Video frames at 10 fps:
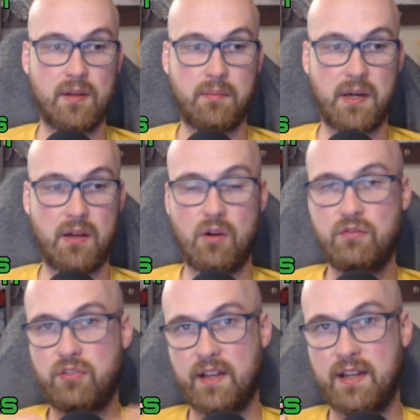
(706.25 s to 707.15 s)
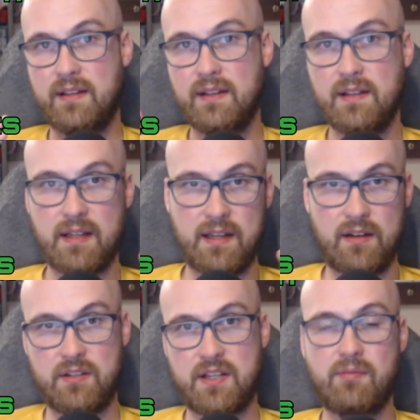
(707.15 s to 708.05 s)
But hopefully,
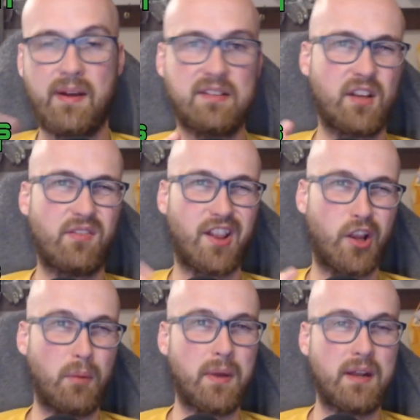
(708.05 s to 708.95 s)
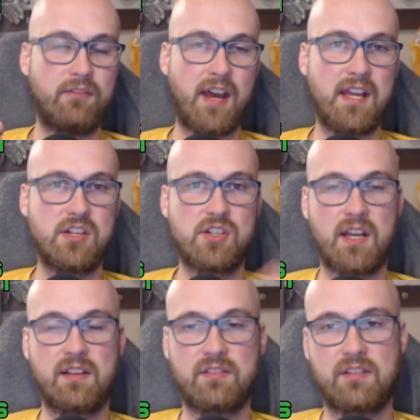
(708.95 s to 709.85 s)
to give myself a little bit of edge
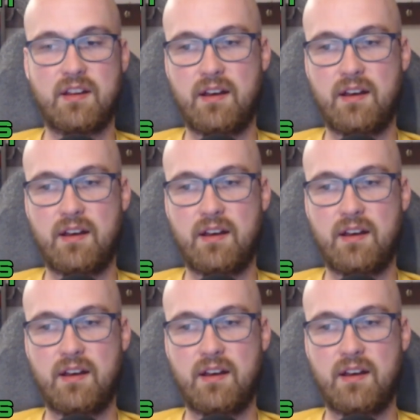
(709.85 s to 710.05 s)
against